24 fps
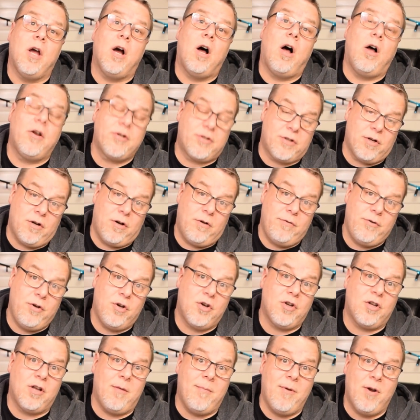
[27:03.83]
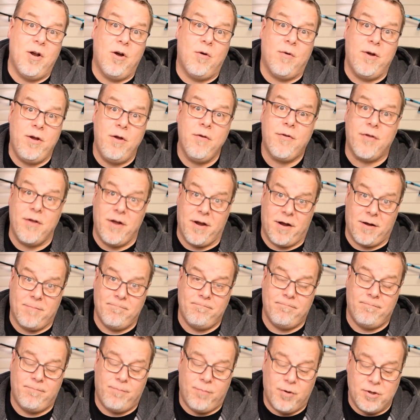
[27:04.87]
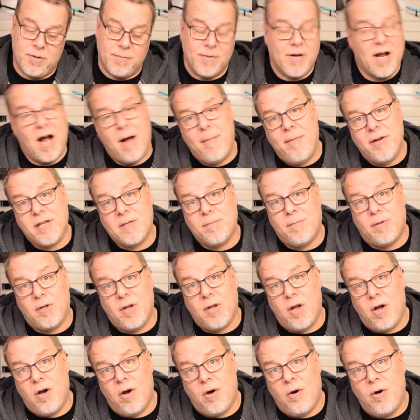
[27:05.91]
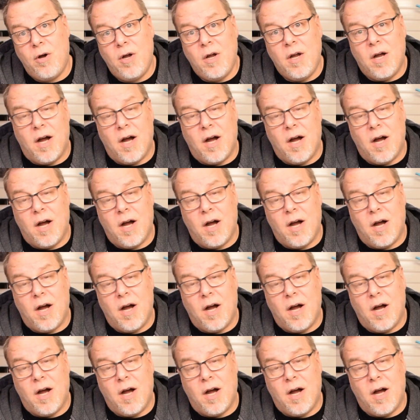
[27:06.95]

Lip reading: Also, you should let me know what you think. Put some comments below.